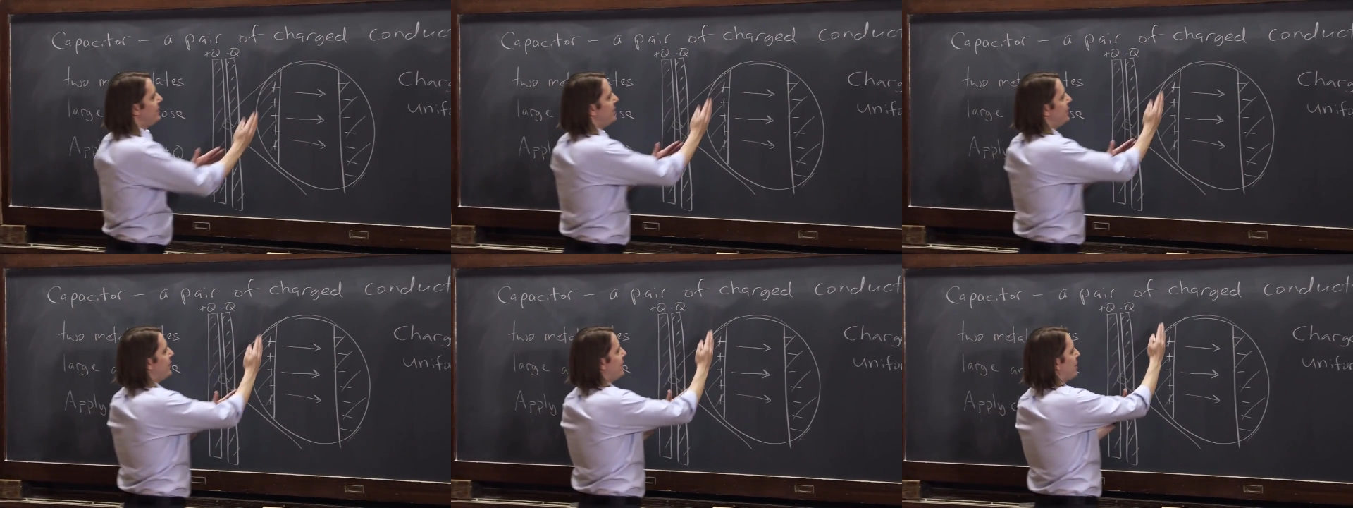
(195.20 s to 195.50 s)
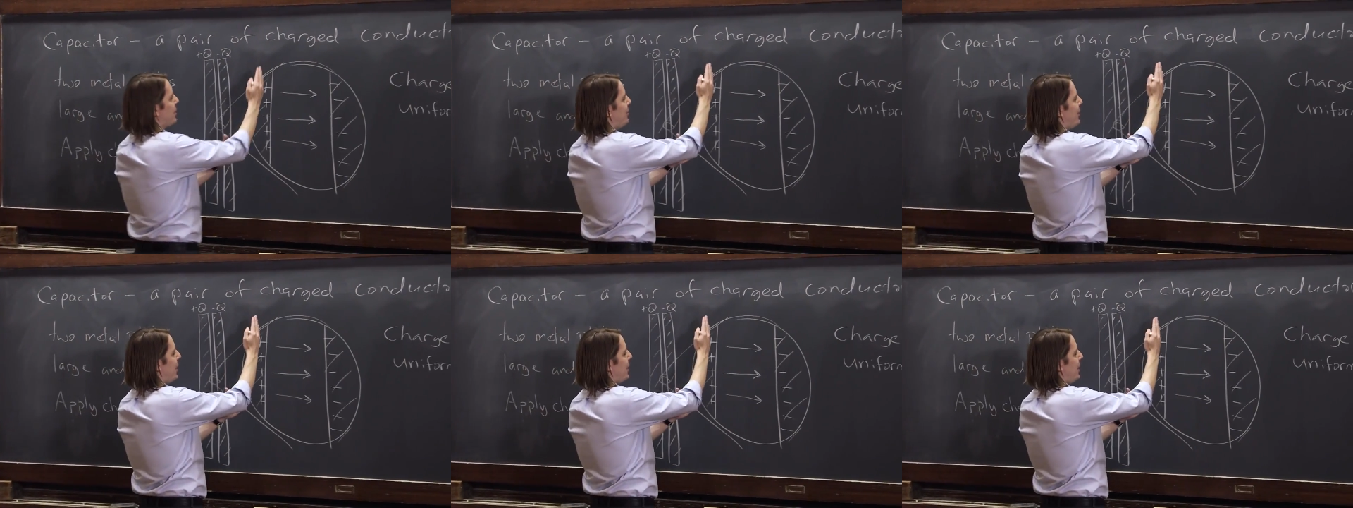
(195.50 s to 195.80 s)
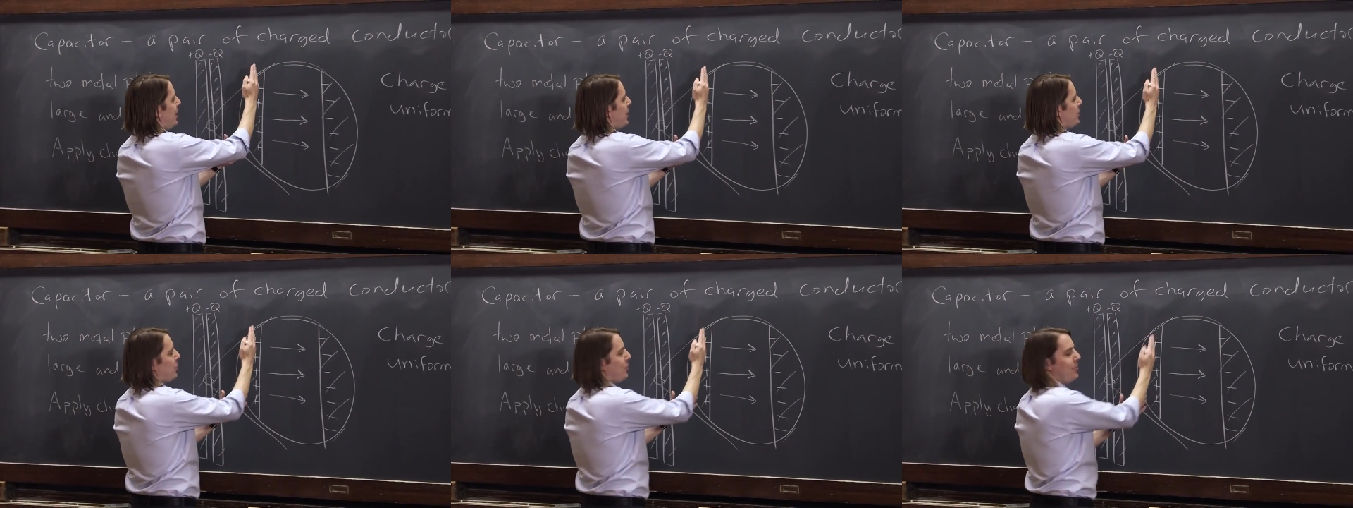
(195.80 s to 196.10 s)
you think
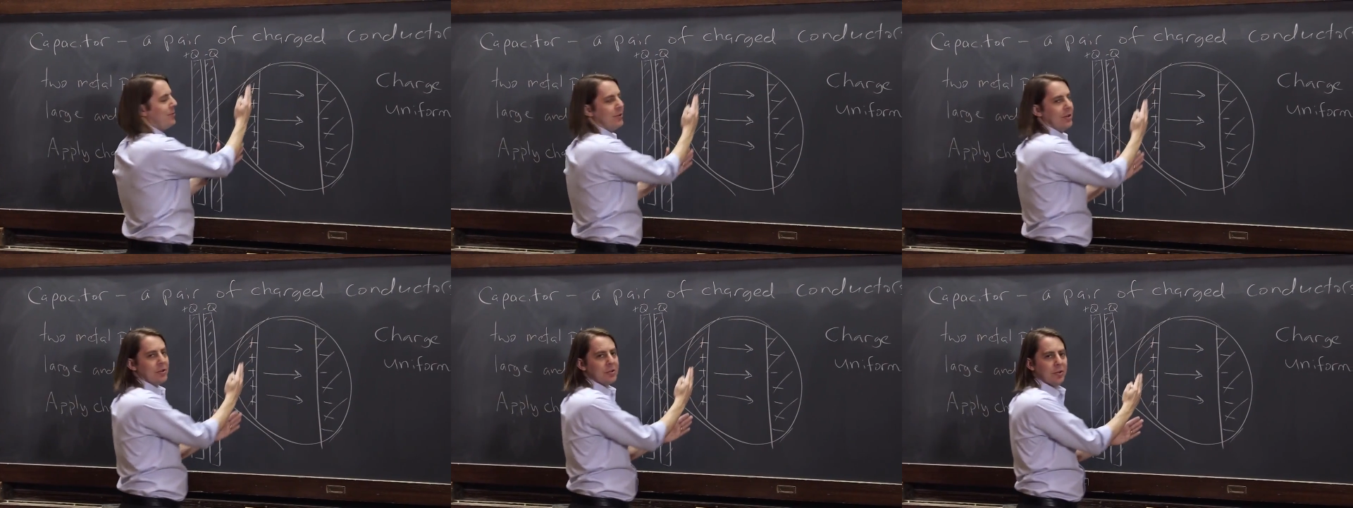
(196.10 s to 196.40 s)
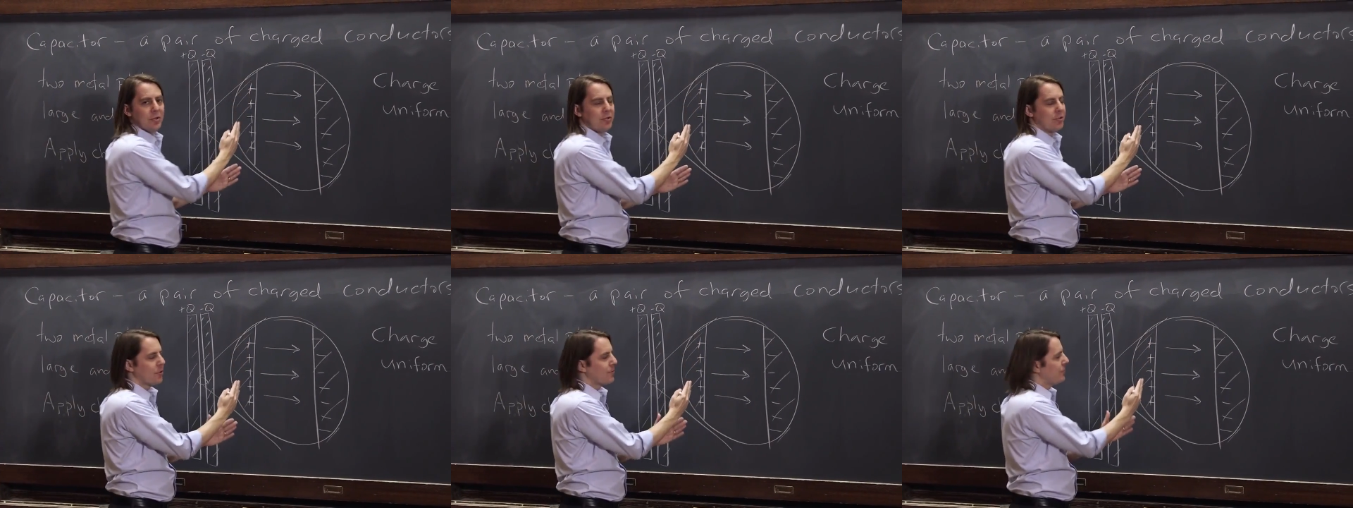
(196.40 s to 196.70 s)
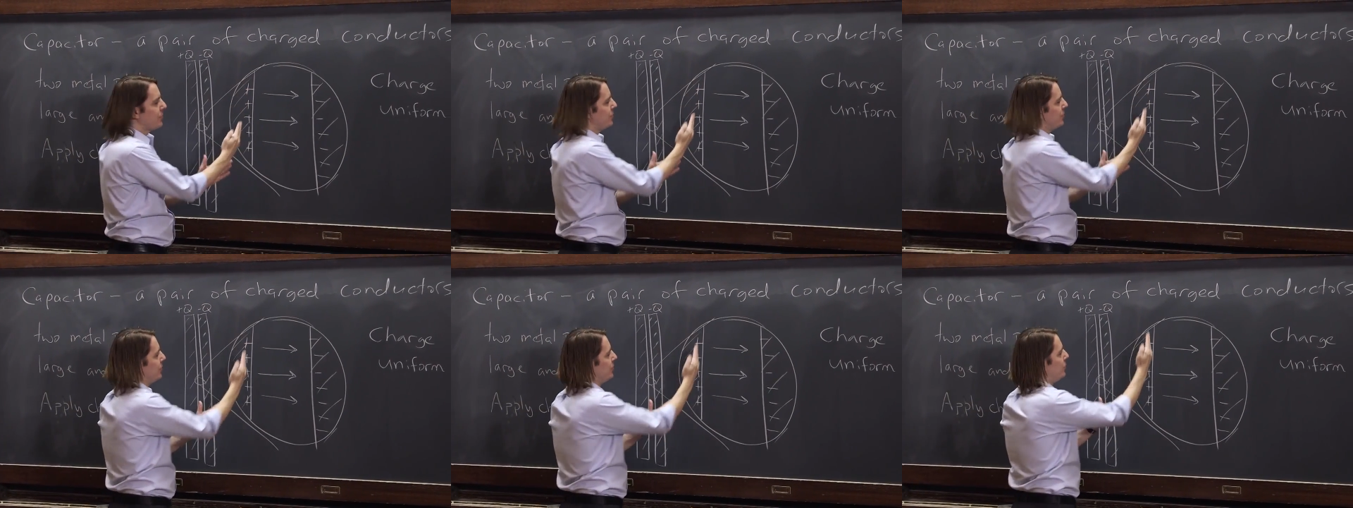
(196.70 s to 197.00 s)
about equipotential
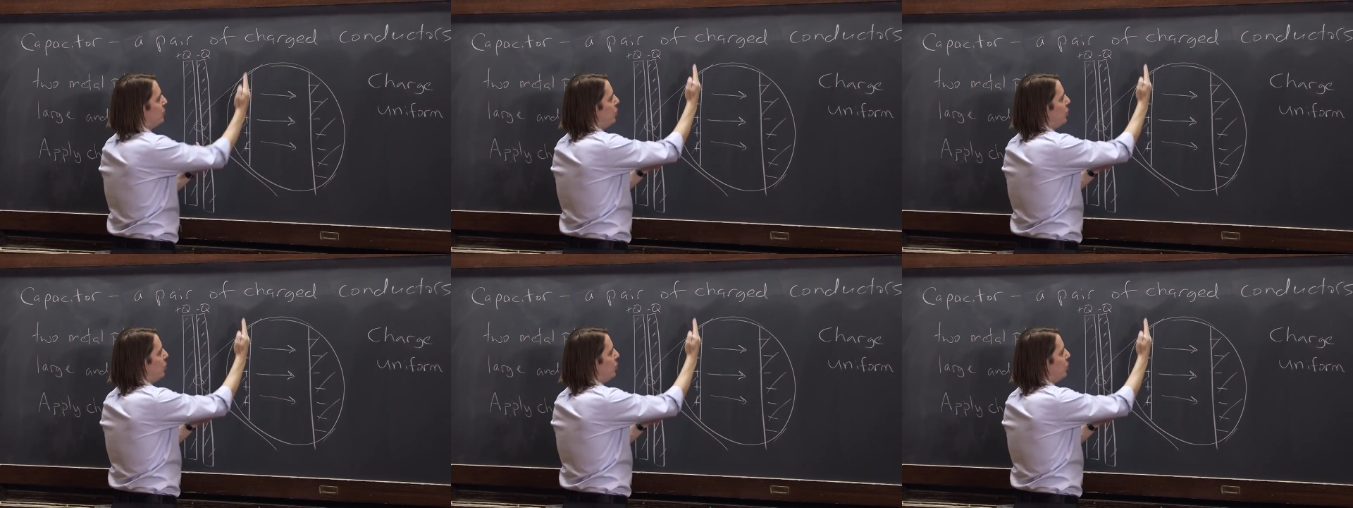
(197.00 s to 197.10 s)
surfaces,